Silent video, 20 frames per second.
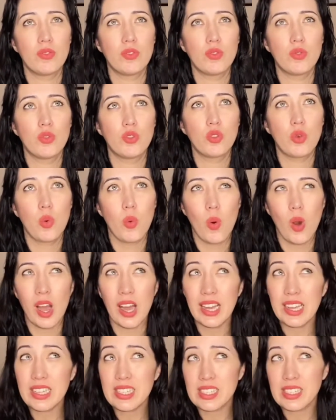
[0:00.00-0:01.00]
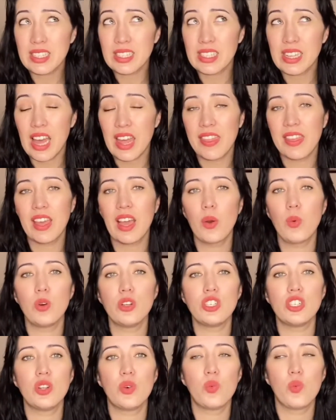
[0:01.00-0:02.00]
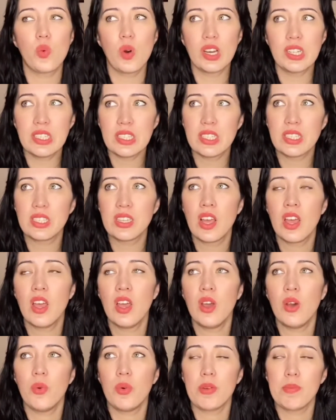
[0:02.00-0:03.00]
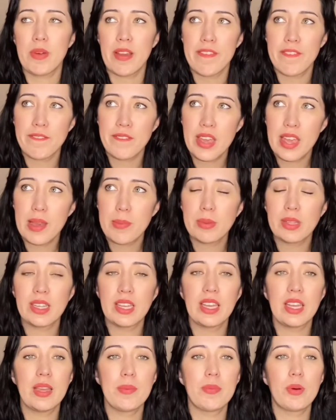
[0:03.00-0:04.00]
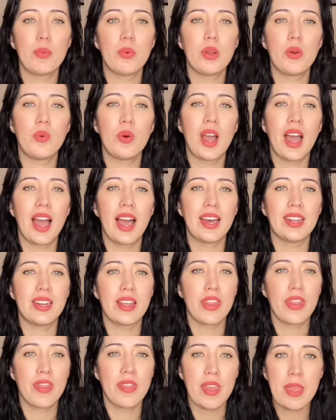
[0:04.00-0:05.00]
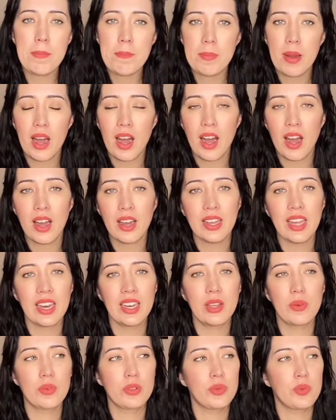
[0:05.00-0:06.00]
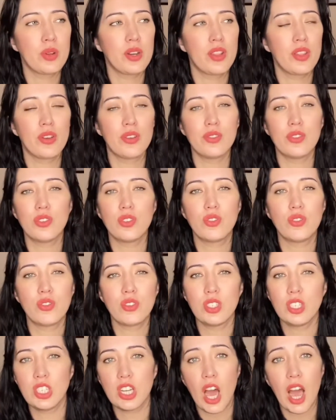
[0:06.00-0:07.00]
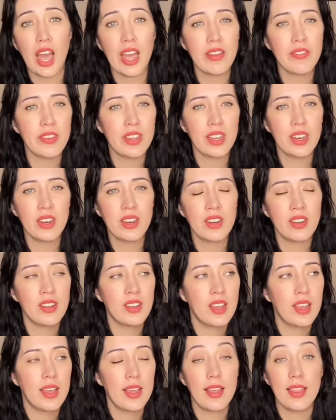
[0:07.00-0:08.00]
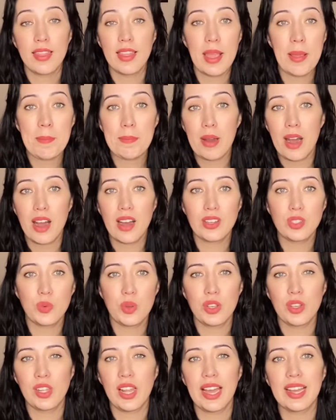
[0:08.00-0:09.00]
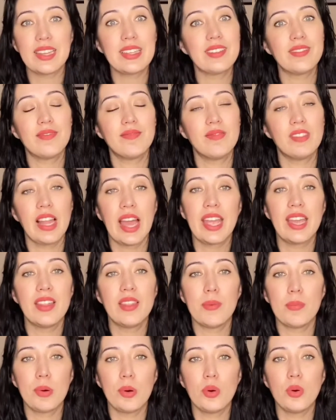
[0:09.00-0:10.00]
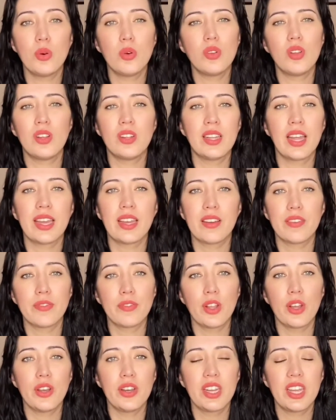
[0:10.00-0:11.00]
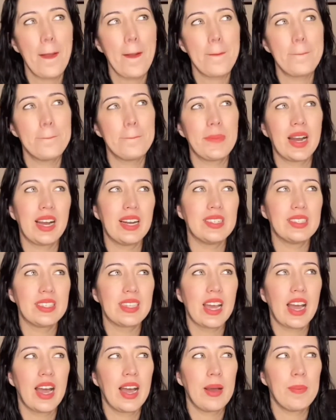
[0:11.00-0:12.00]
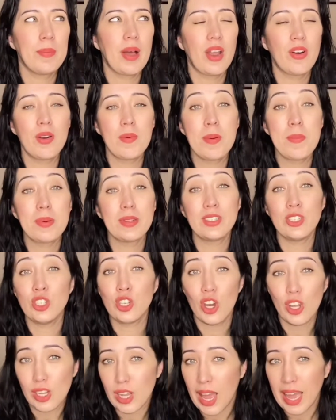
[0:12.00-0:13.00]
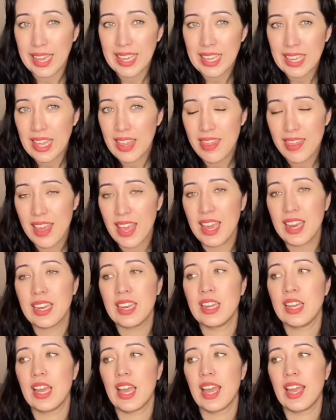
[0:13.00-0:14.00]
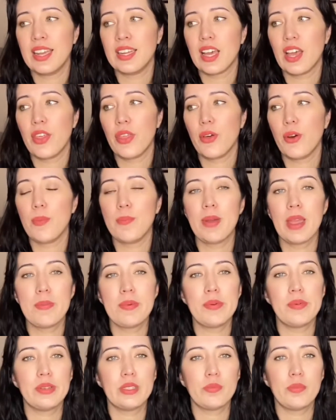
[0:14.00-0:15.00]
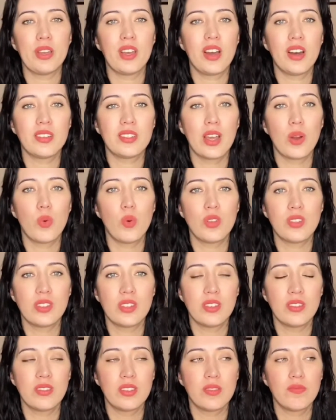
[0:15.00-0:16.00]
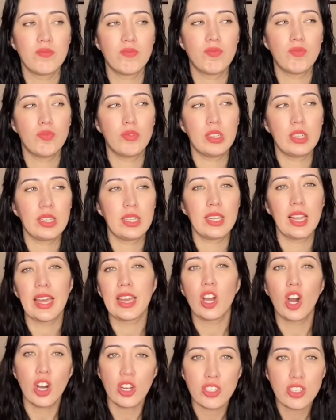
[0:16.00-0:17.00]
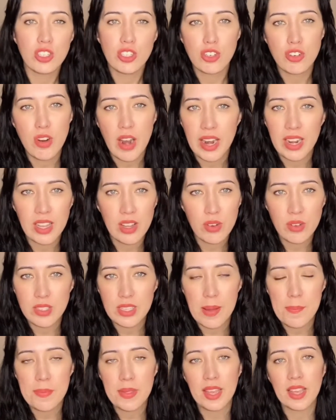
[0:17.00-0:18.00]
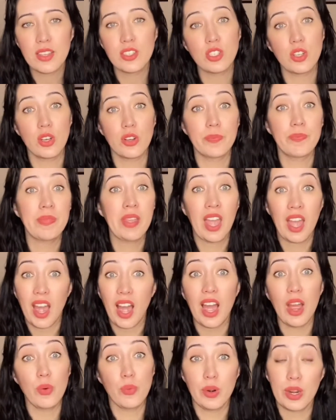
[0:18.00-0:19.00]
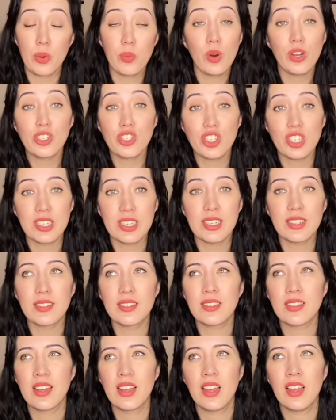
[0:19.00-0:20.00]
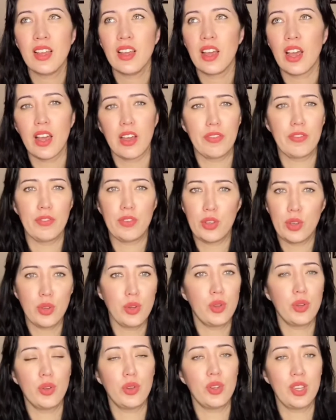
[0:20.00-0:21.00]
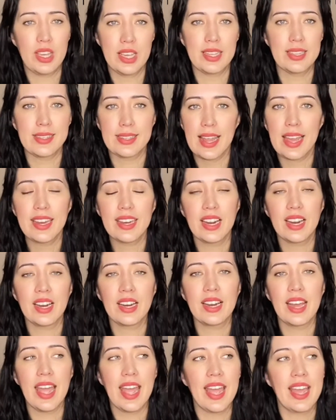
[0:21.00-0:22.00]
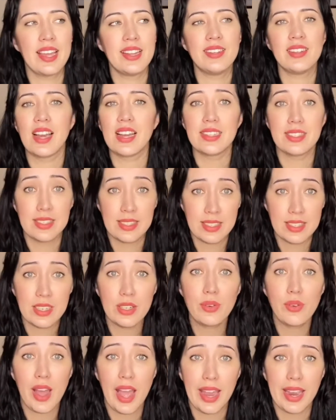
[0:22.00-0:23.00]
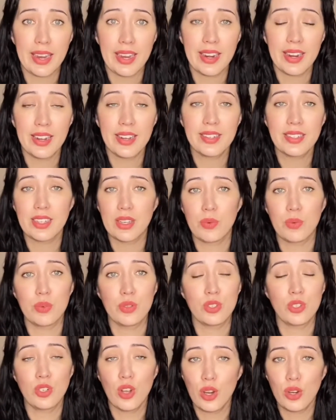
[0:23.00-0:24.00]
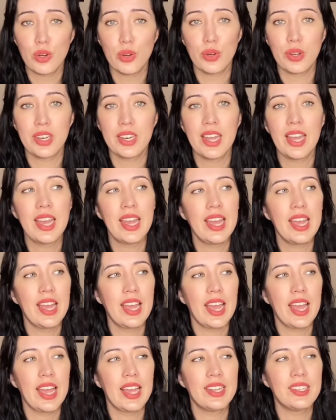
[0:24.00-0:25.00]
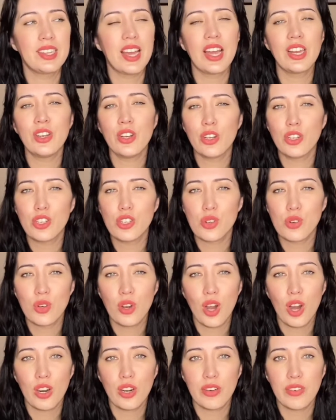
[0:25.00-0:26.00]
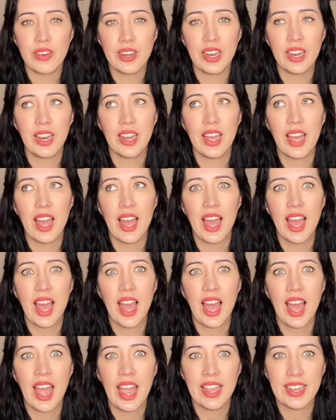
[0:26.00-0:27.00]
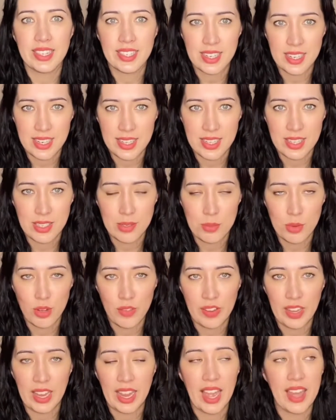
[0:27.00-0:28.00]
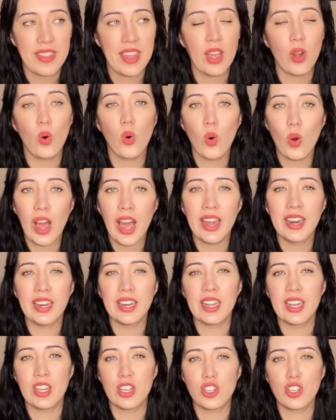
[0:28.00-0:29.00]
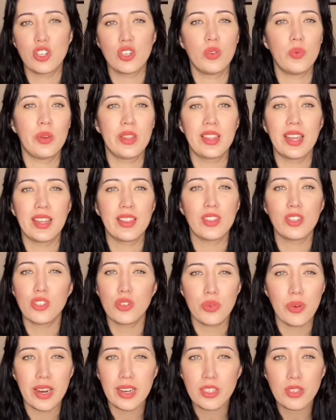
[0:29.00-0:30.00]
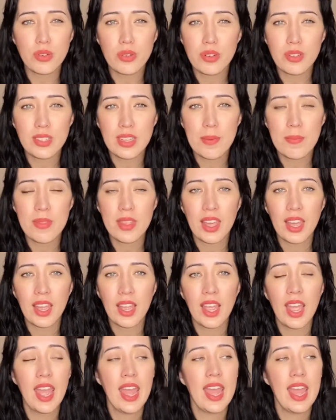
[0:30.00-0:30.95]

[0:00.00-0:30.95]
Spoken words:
twice. I think I watched it once with my family, but we were at a theme park, and it was one of those dive-in theme parks where you like lay in the pool on like a floaty. But I remember not liking it then, and I thought maybe it was because I wasn't really like concentrating or something. So I rewatched it a few years later and I still hated it. It was not good. And I know Sean Connery hated this movie, and they all had an issue with like the director or something.